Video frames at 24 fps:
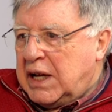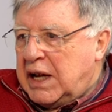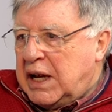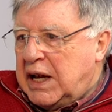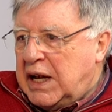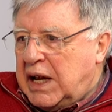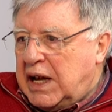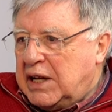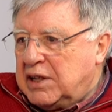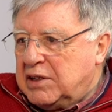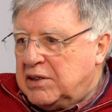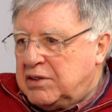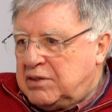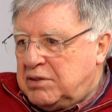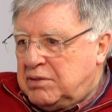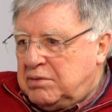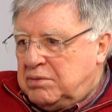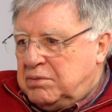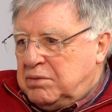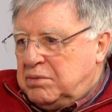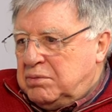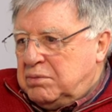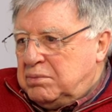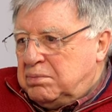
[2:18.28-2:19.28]
uh, and
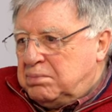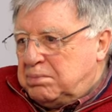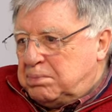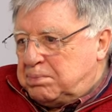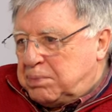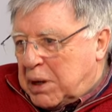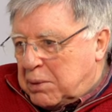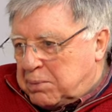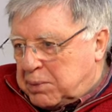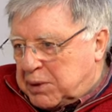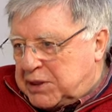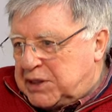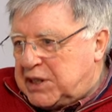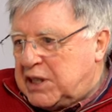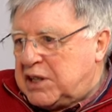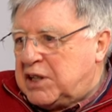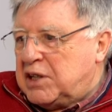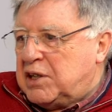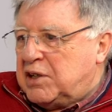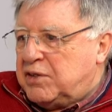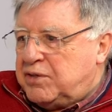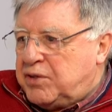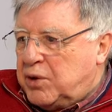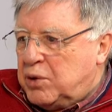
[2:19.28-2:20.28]
a
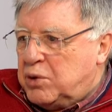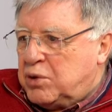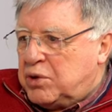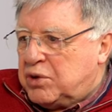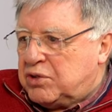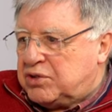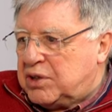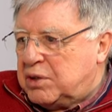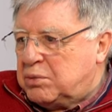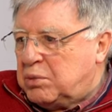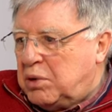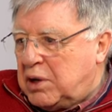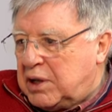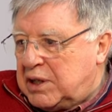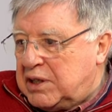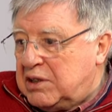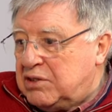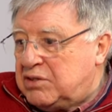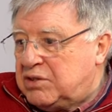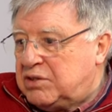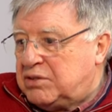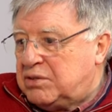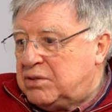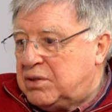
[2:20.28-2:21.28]
particular focus on what
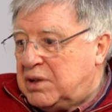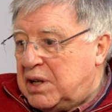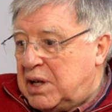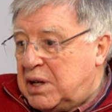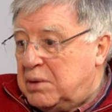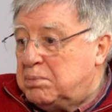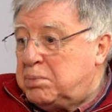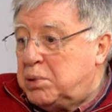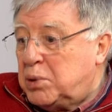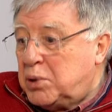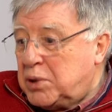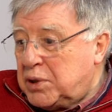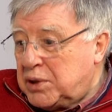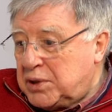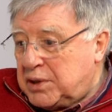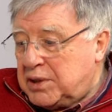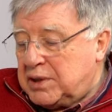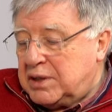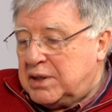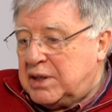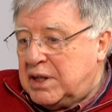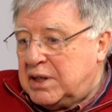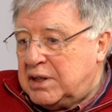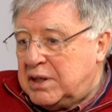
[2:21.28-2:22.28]
is
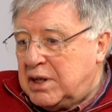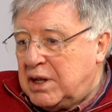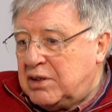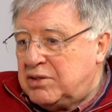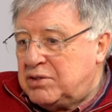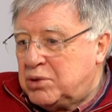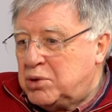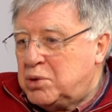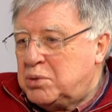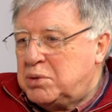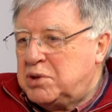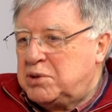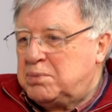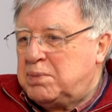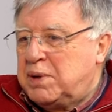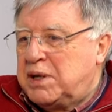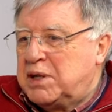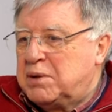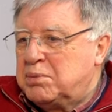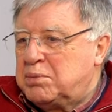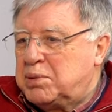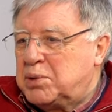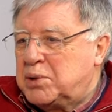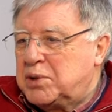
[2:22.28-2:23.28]
important and has always
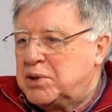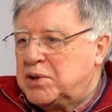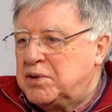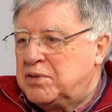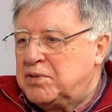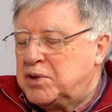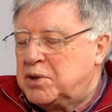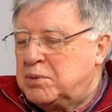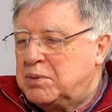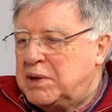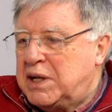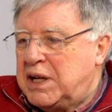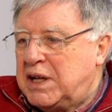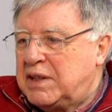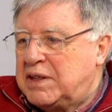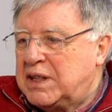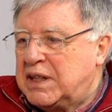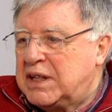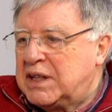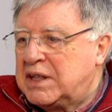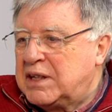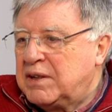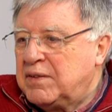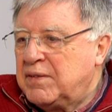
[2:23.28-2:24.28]
been important for me, I
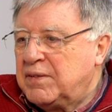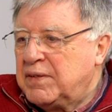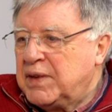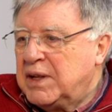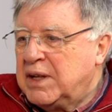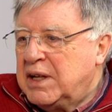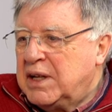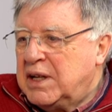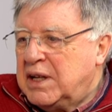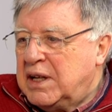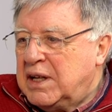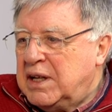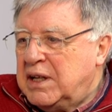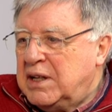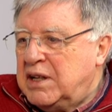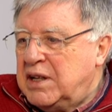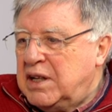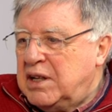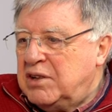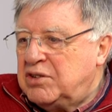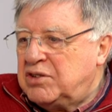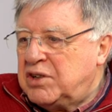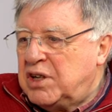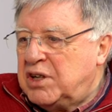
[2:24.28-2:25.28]
think,
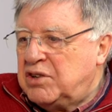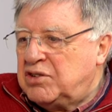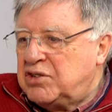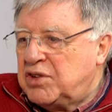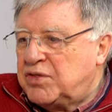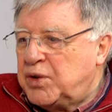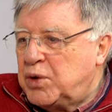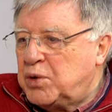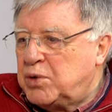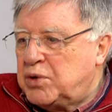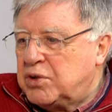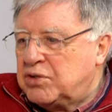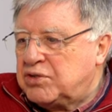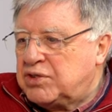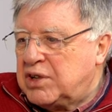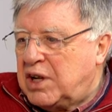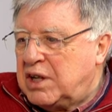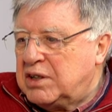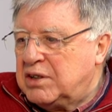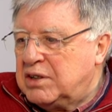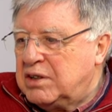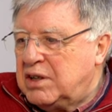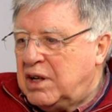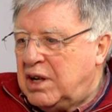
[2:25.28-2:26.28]
is, is a focus
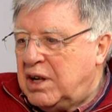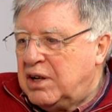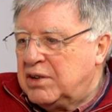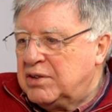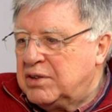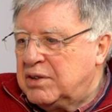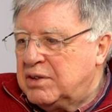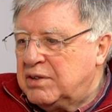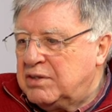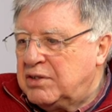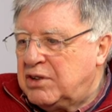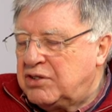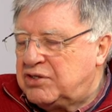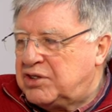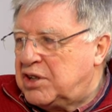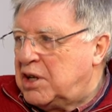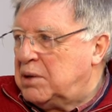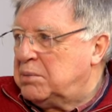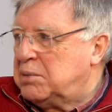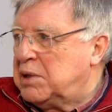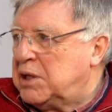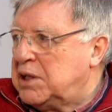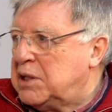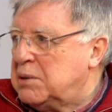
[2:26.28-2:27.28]
on, on the
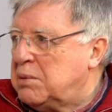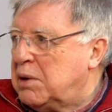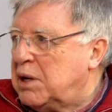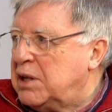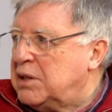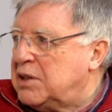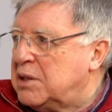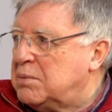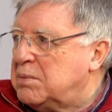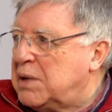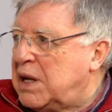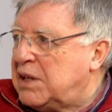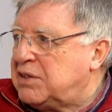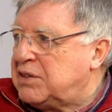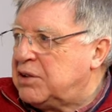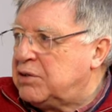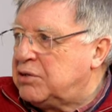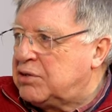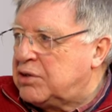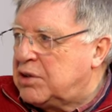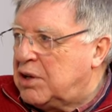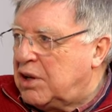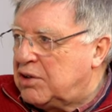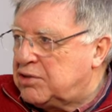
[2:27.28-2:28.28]
Sermon on the Mount and
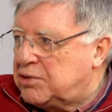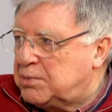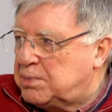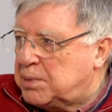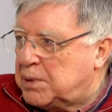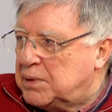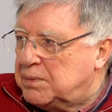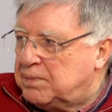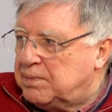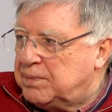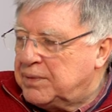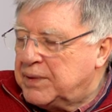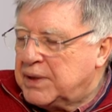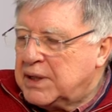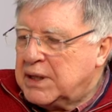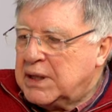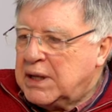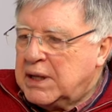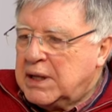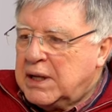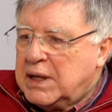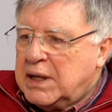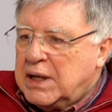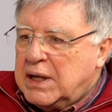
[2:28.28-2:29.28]
Matthew's Gospel.
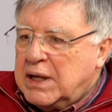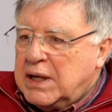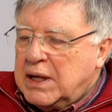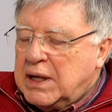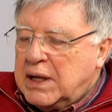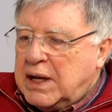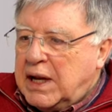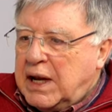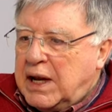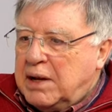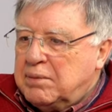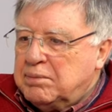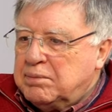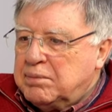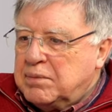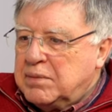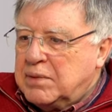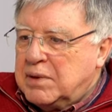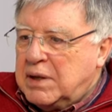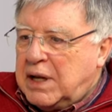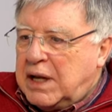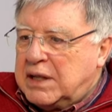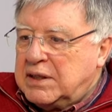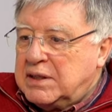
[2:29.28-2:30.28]

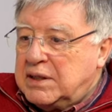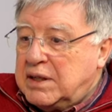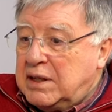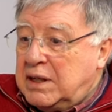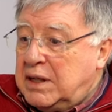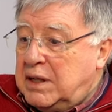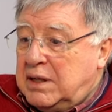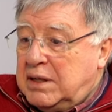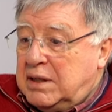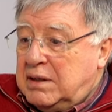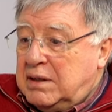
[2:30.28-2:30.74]
Um, and